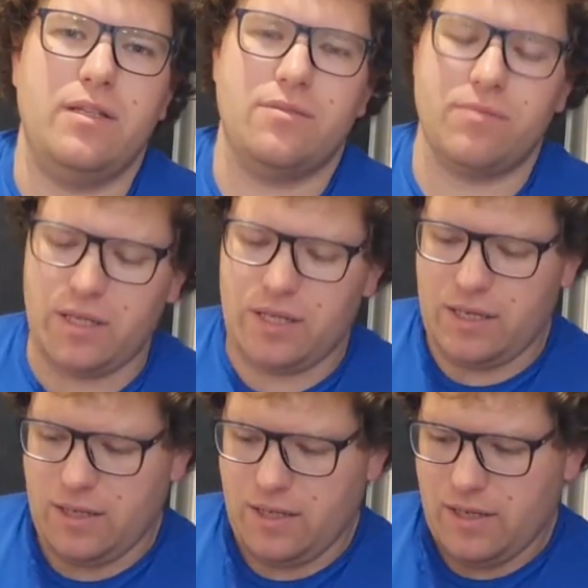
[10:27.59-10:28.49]
It's
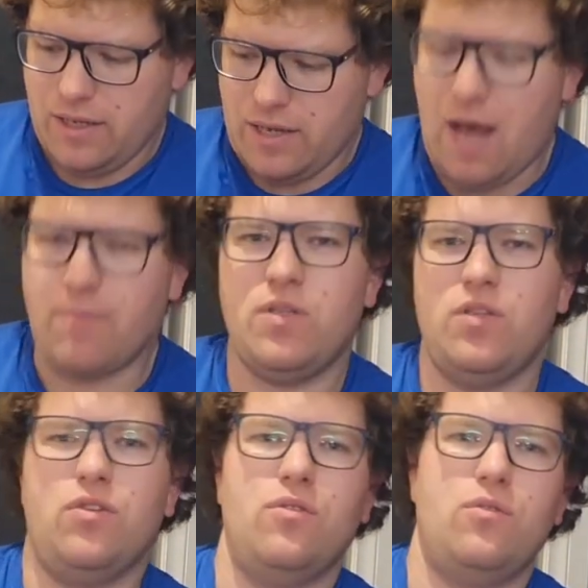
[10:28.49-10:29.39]
really up
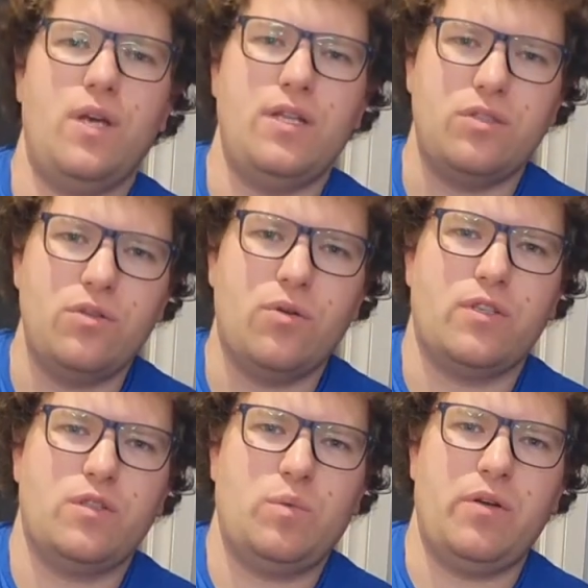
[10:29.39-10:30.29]
to you. It's your
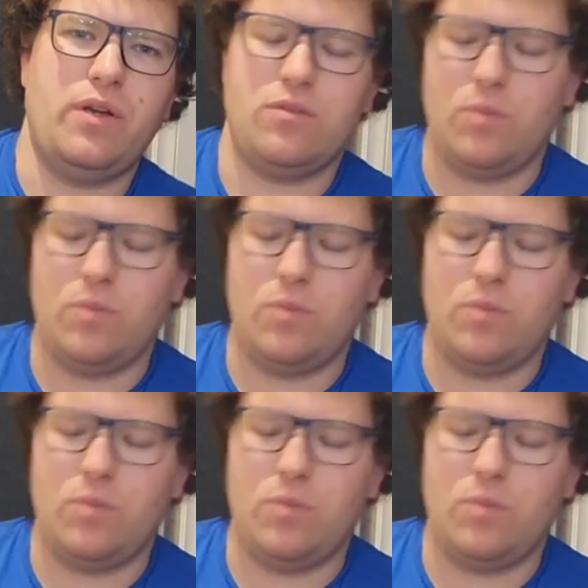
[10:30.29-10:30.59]
experience.